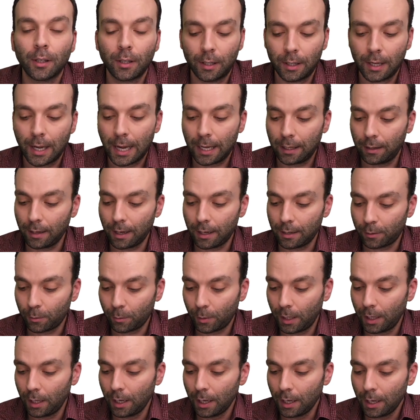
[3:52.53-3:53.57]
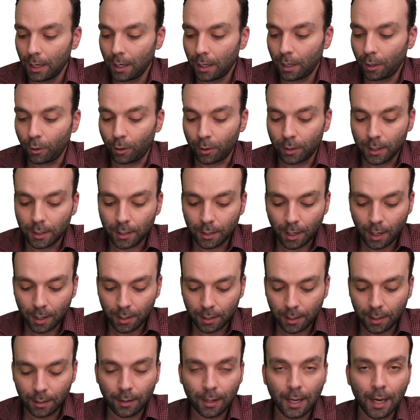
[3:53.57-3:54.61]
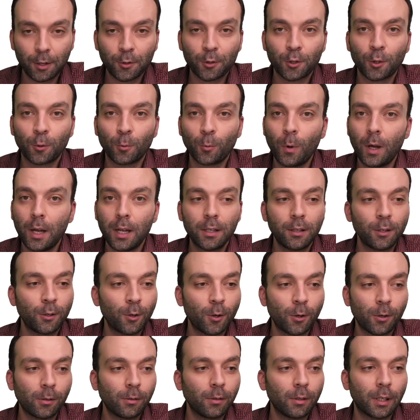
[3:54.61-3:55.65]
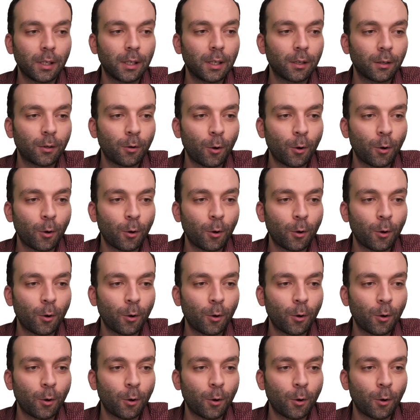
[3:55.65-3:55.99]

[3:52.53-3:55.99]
And as we, discussed in lecture 1,